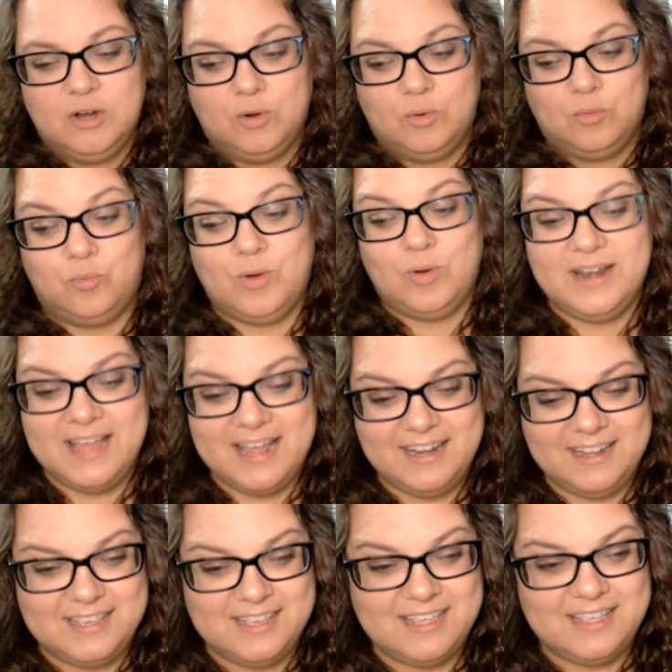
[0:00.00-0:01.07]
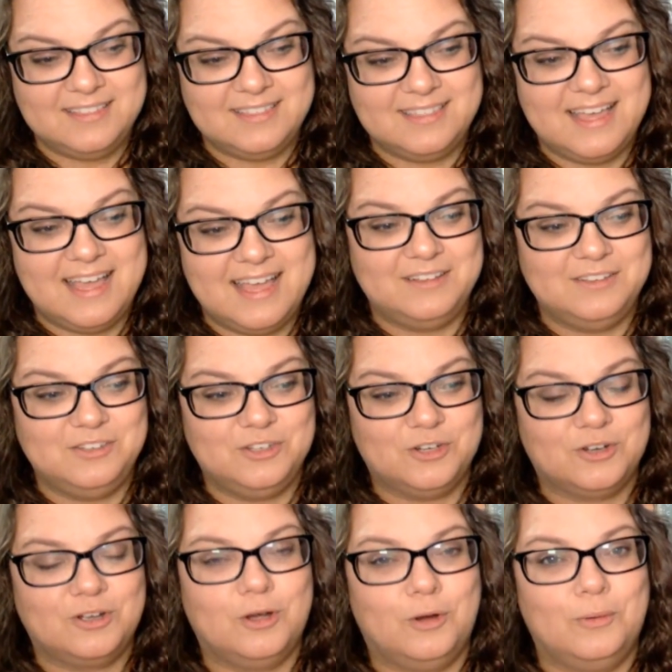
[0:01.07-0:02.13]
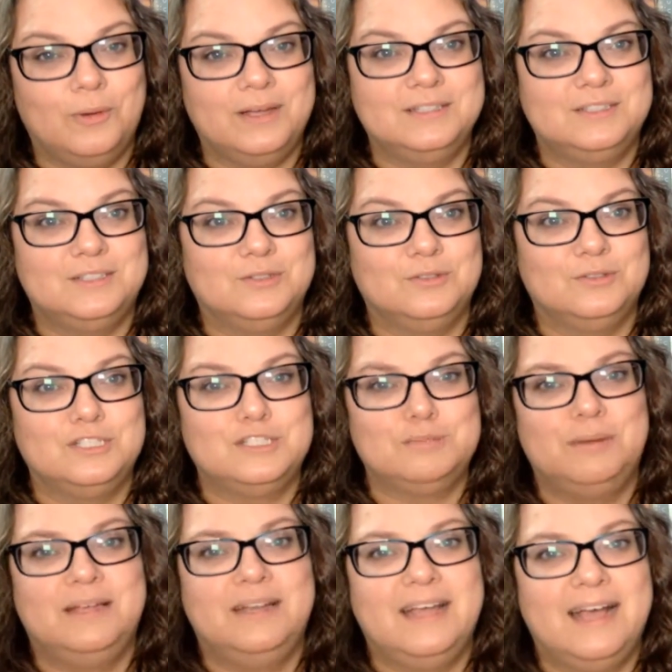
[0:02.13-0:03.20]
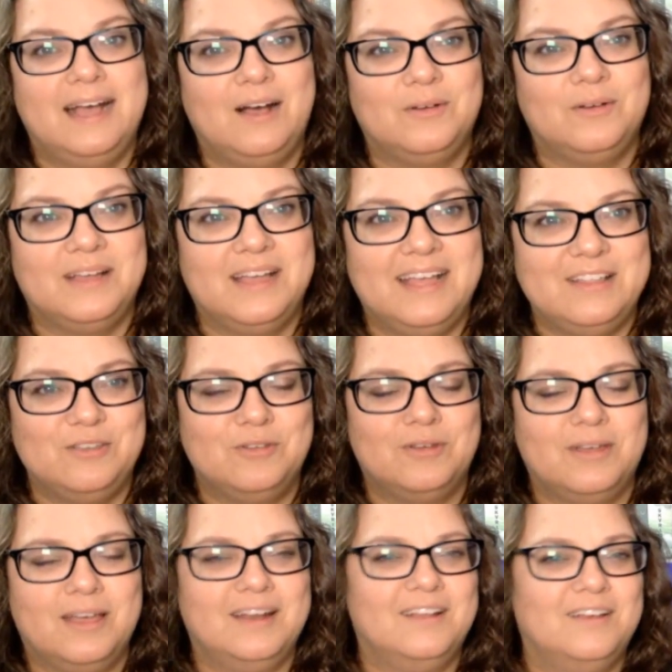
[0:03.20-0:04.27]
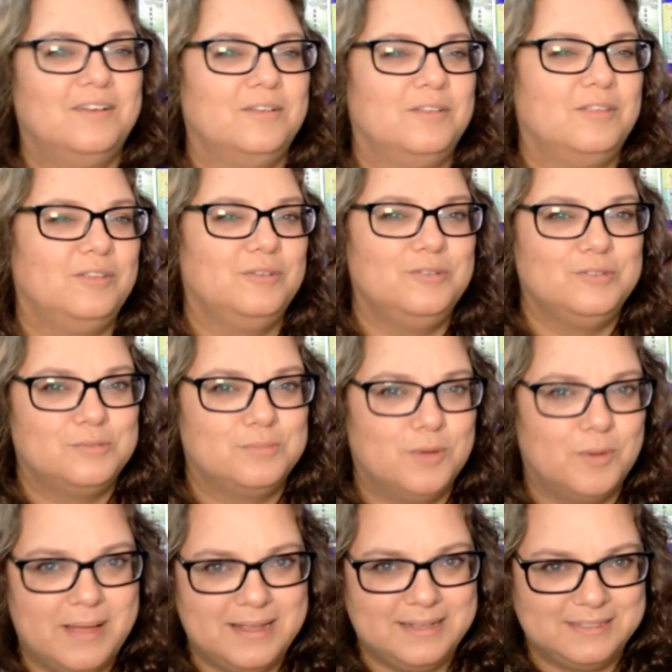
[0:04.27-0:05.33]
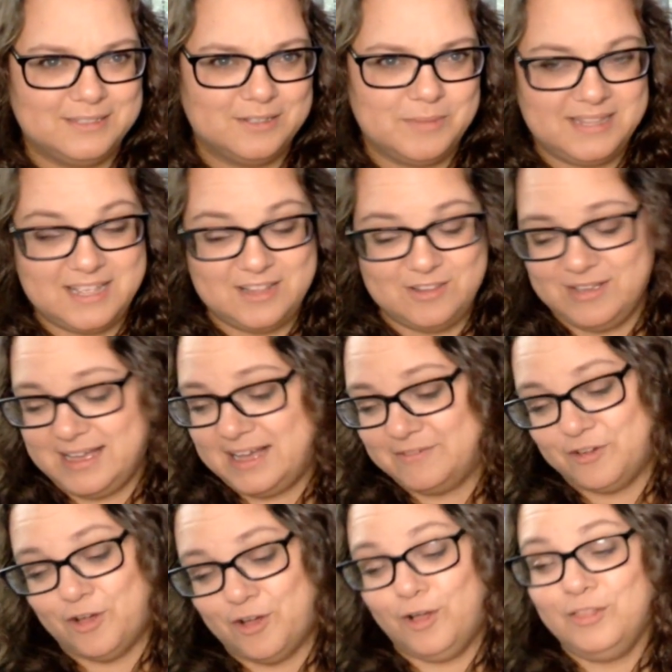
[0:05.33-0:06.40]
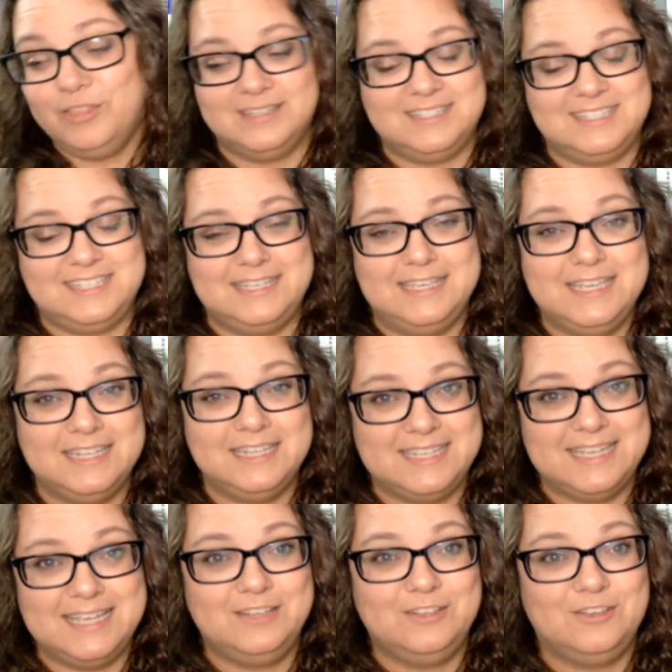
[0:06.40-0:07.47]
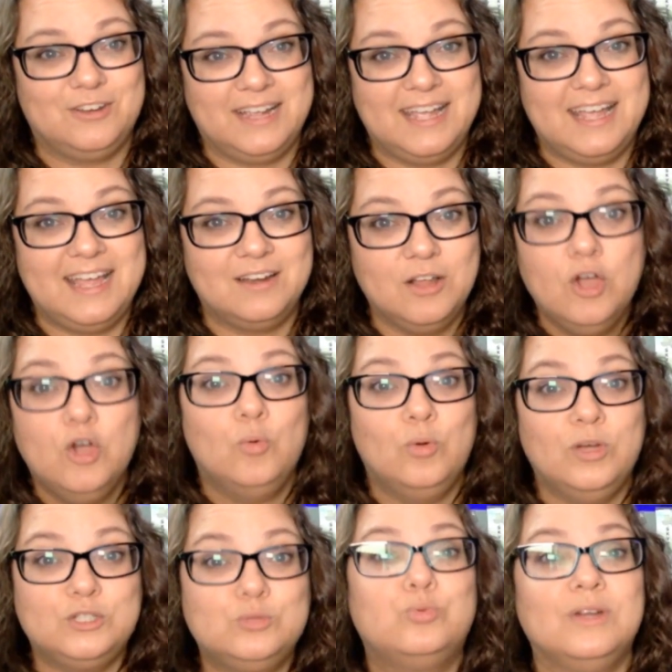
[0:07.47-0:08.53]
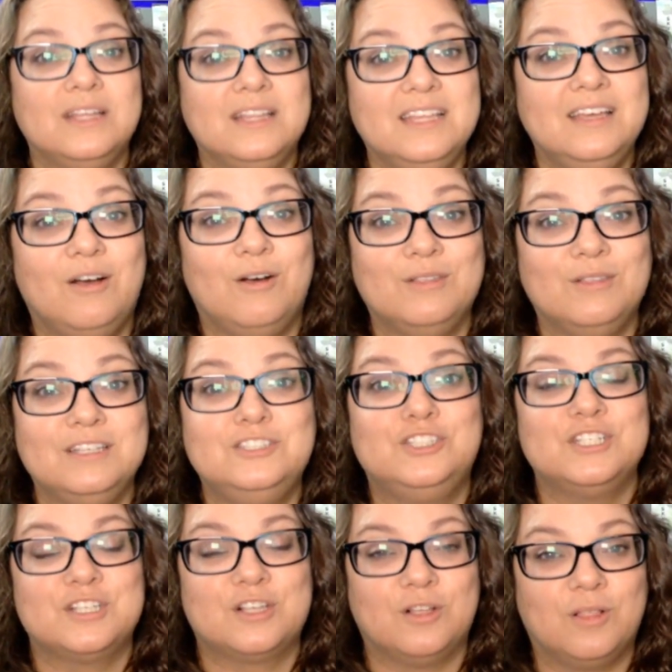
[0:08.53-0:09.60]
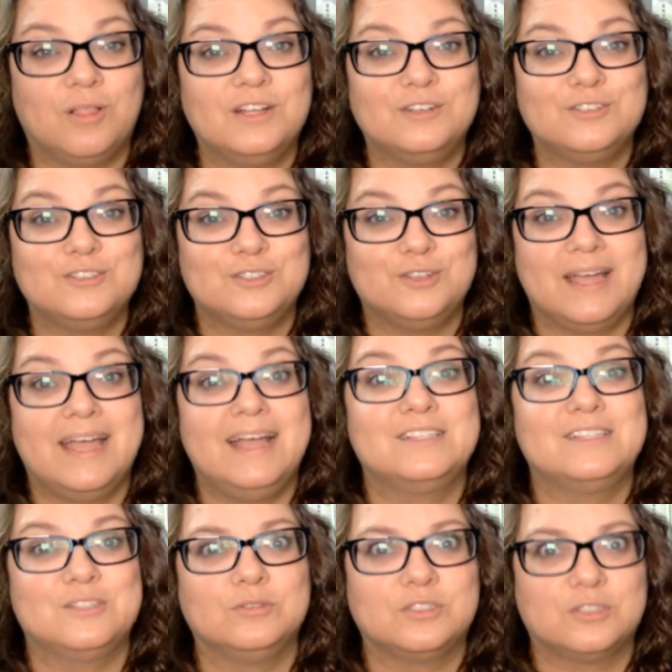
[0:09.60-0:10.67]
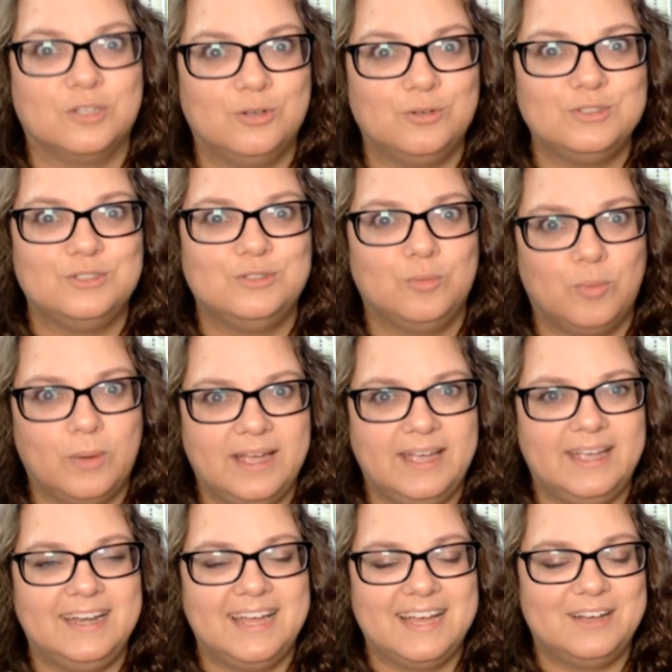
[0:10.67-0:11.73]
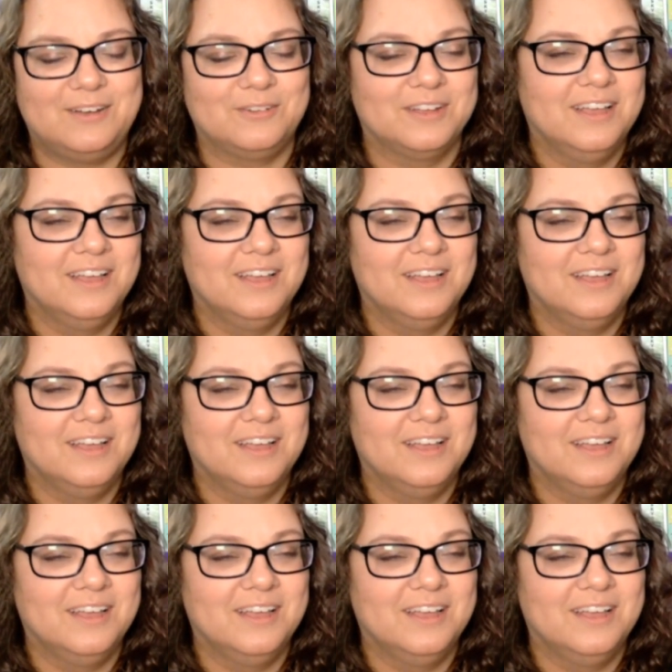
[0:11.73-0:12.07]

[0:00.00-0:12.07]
run out of heat, then you're going to spin out and you kind of lose momentum, and then you have all this heat in your hand, which really only just clutters your hand, so it slows you way down.